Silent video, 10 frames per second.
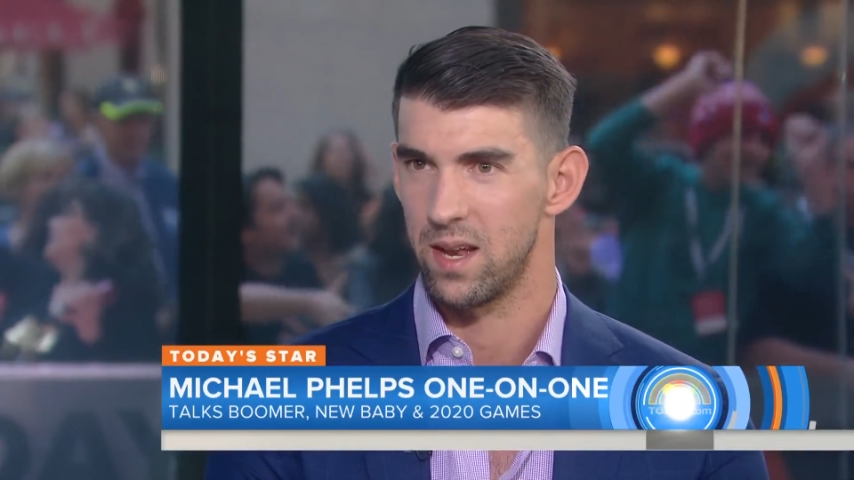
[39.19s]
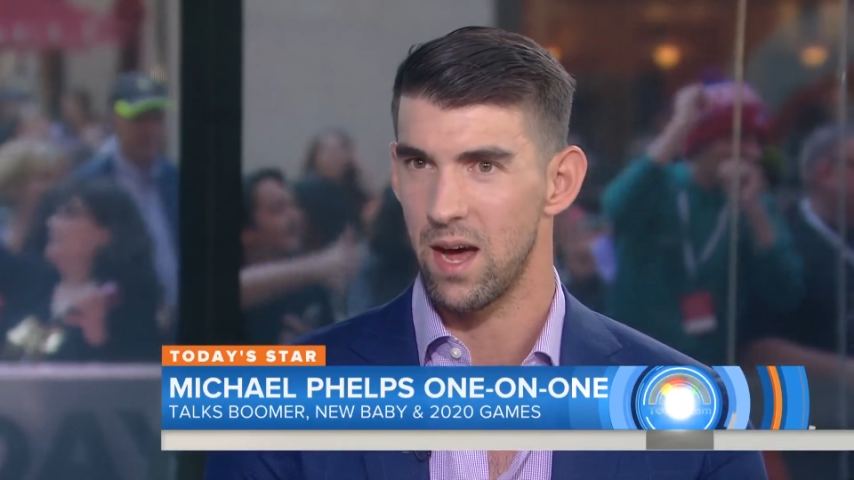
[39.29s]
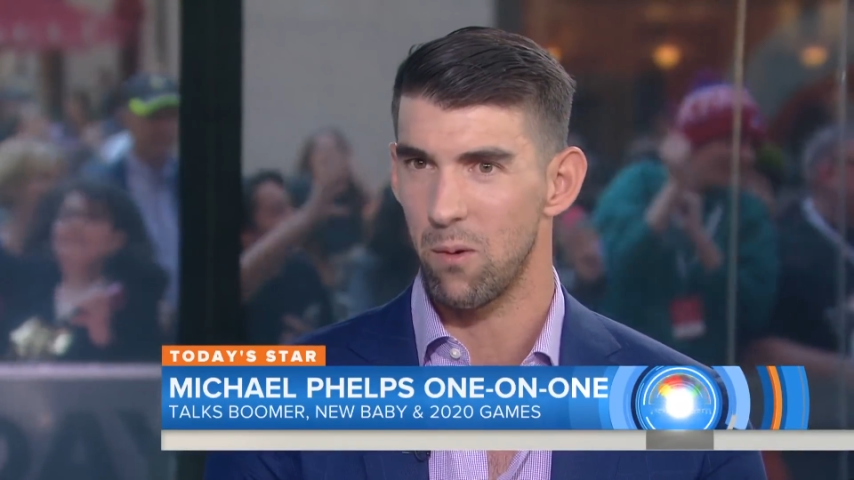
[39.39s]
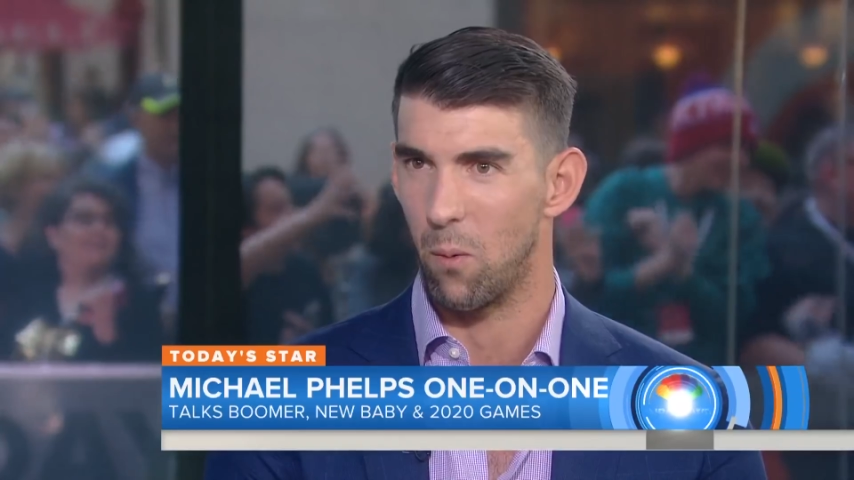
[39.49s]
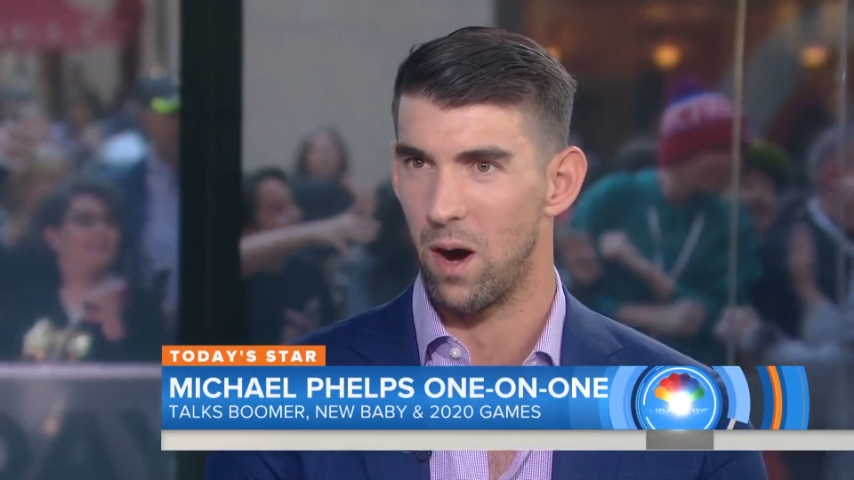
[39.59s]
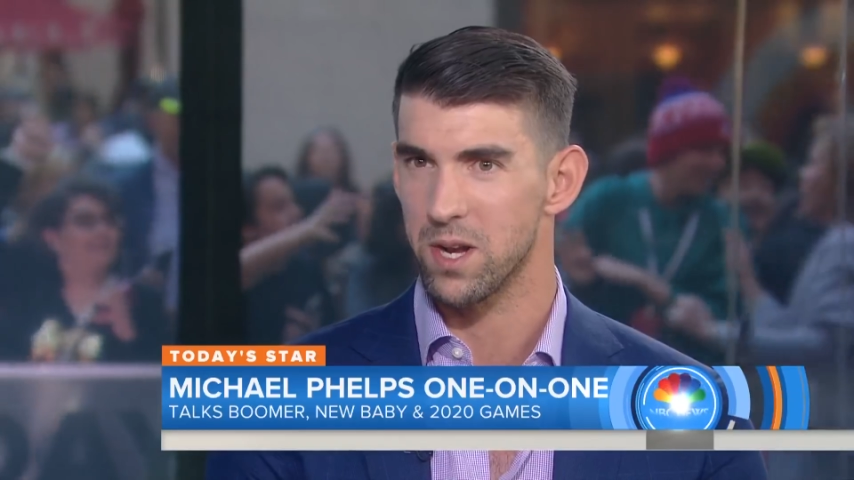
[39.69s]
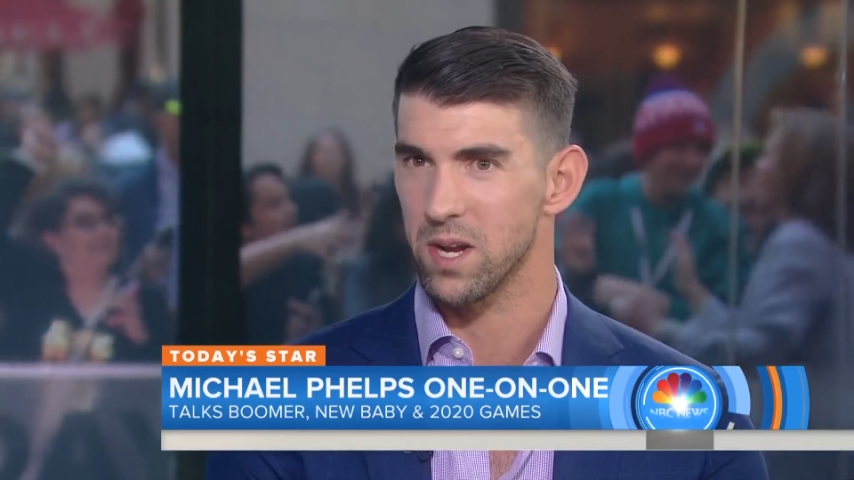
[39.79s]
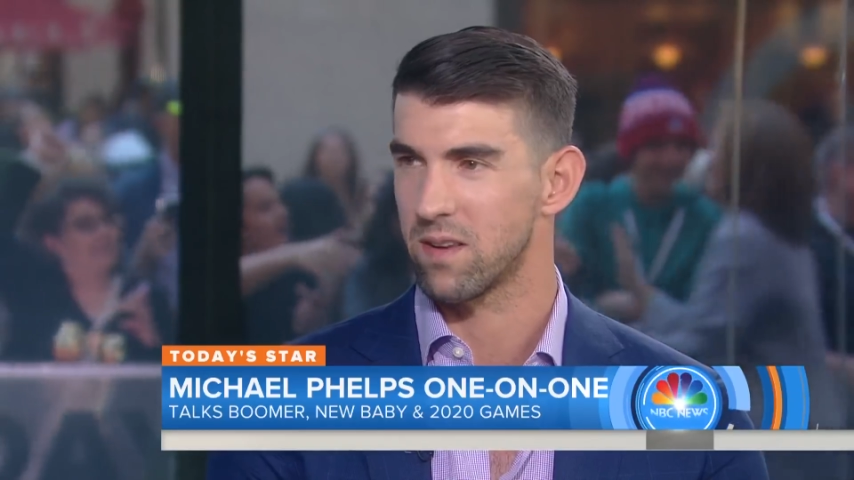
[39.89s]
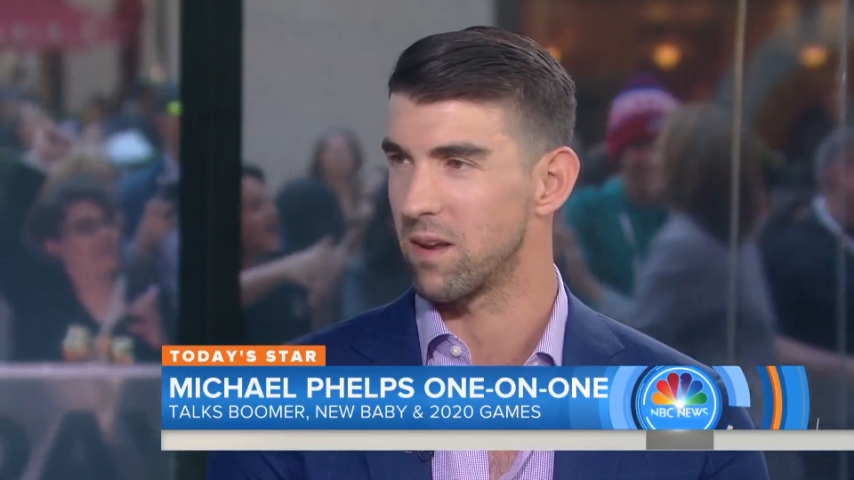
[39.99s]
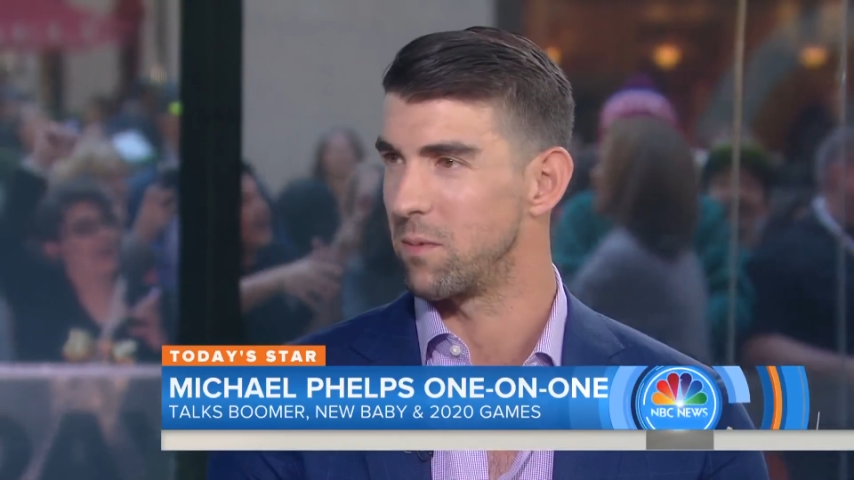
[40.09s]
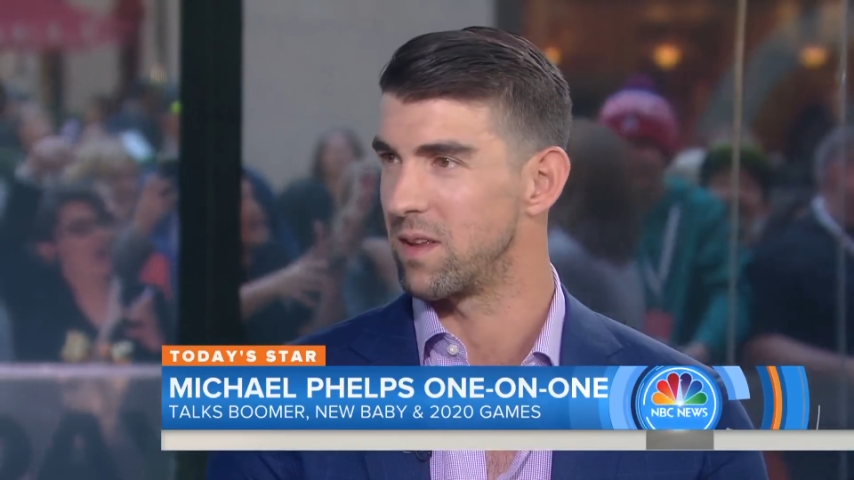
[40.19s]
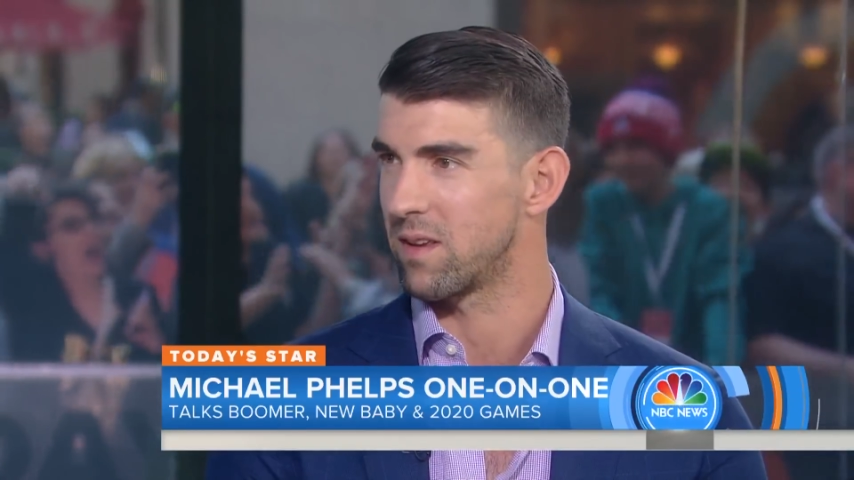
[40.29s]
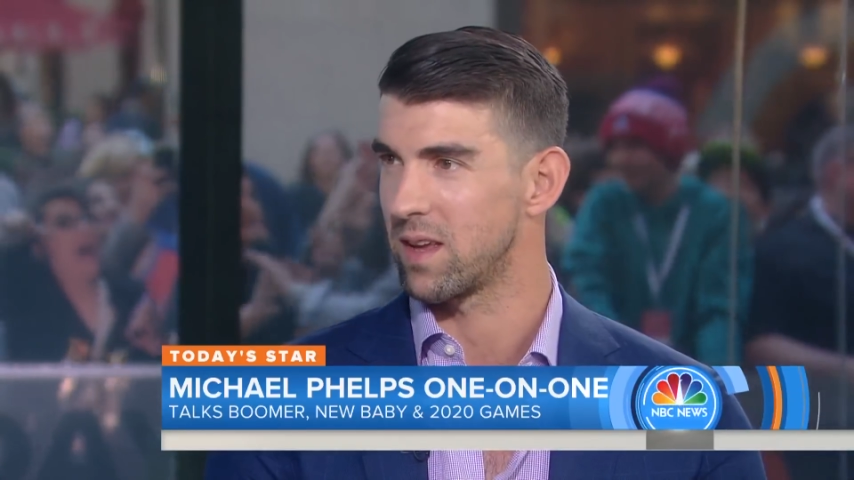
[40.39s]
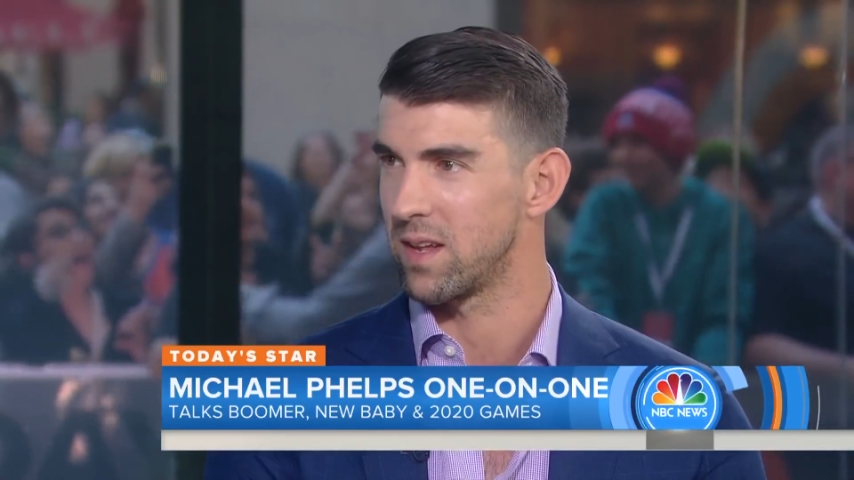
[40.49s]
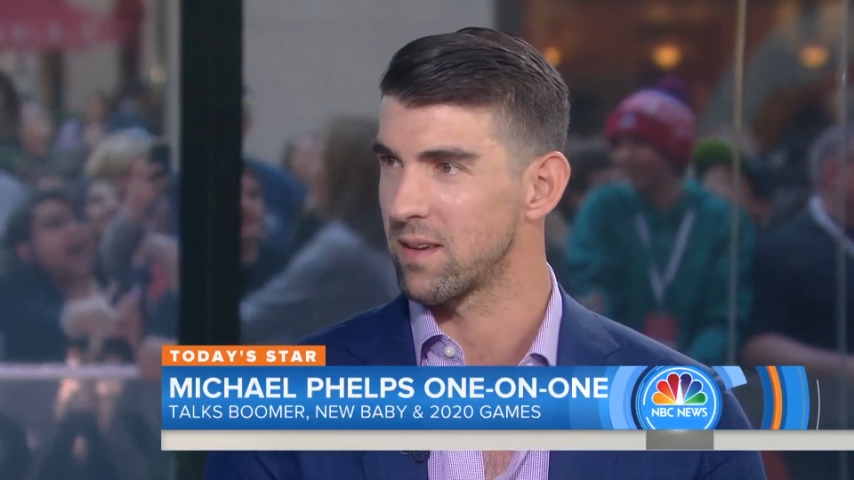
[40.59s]
now watching some of
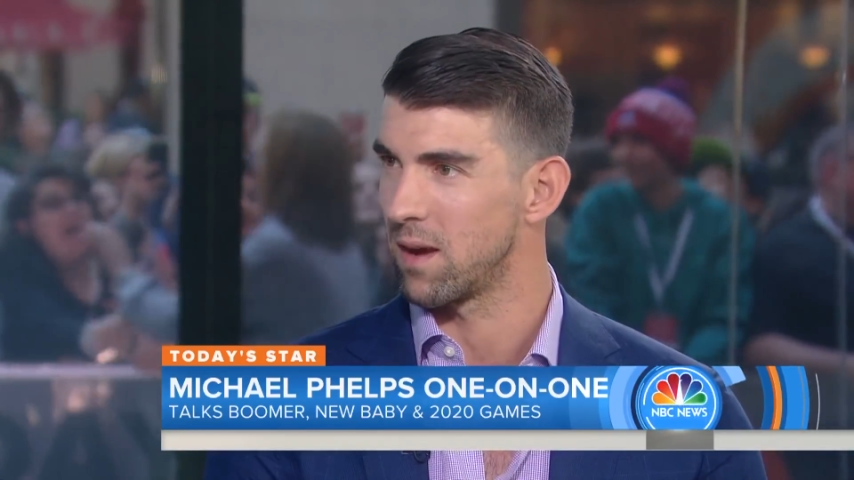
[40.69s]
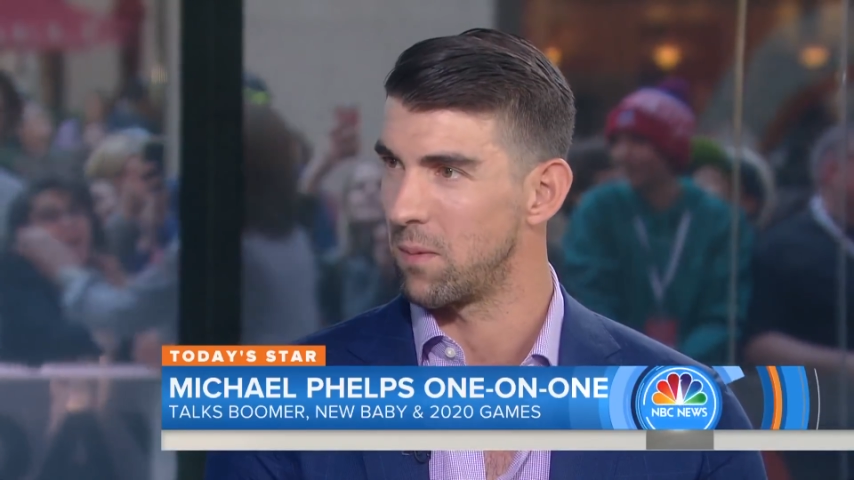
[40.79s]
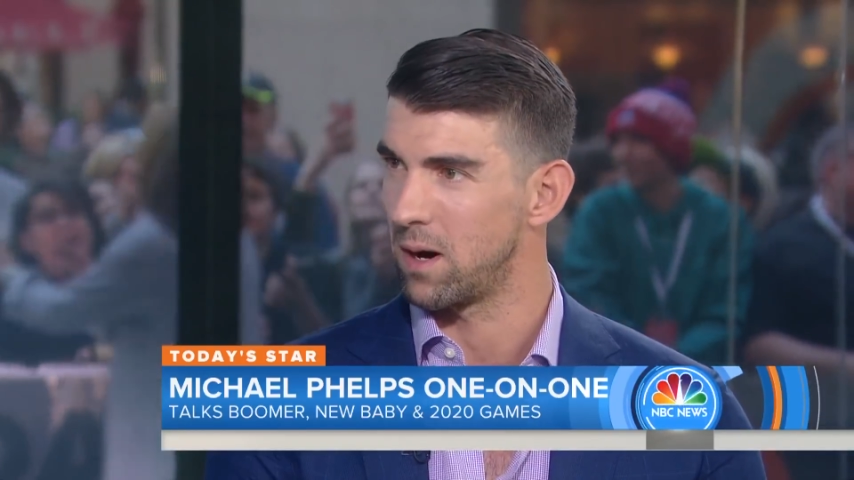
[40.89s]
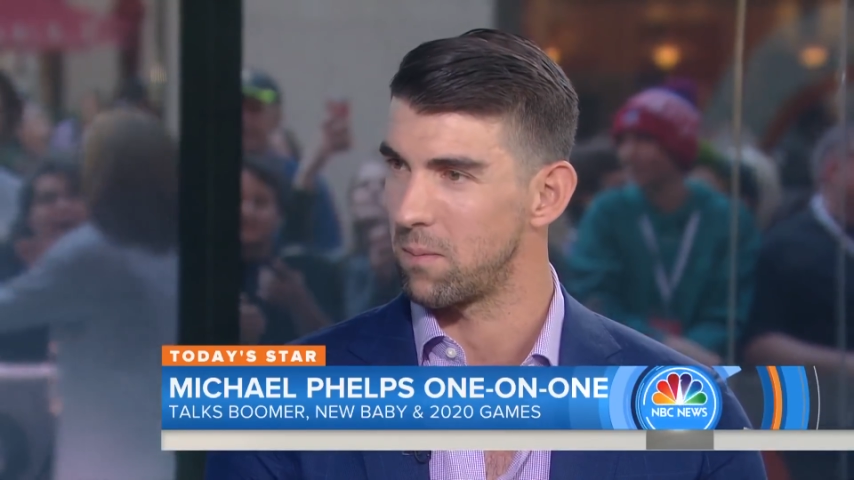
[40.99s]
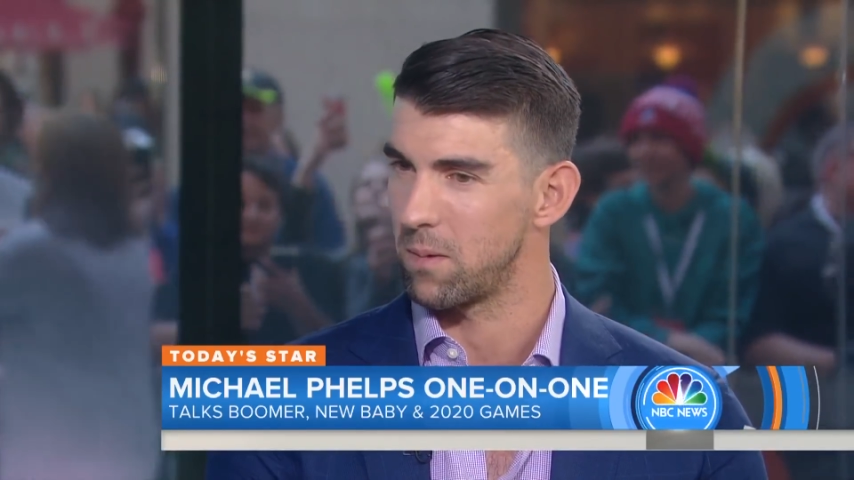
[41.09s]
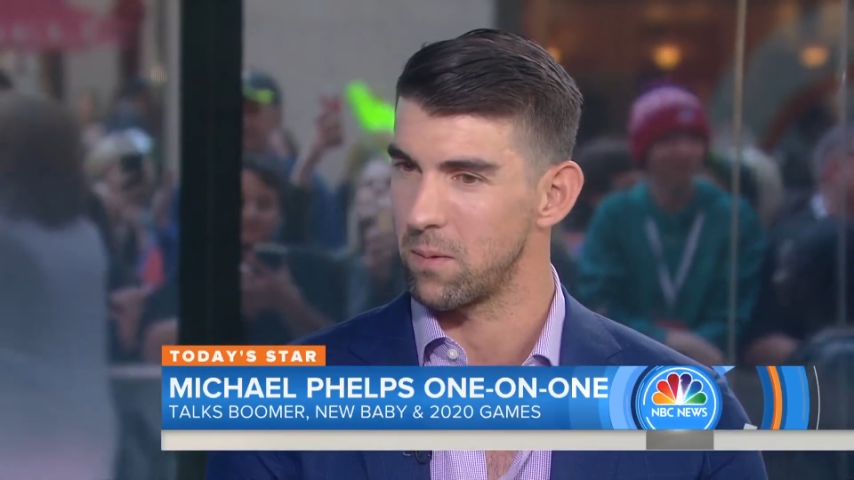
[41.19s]
these kids come up.